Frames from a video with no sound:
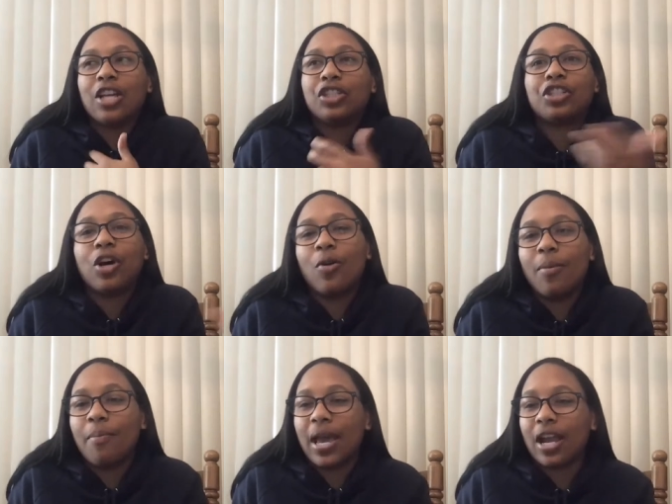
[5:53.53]
could show a
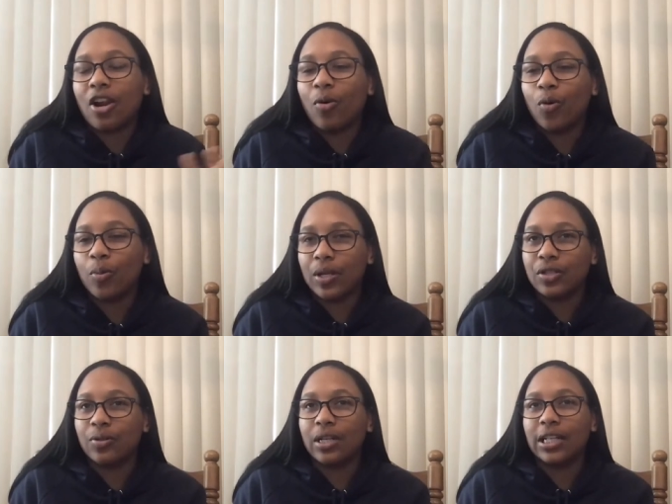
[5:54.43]
man and a woman
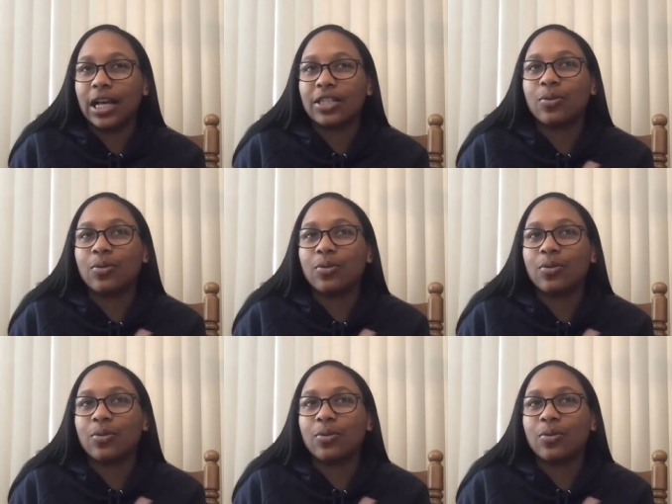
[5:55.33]
doing that.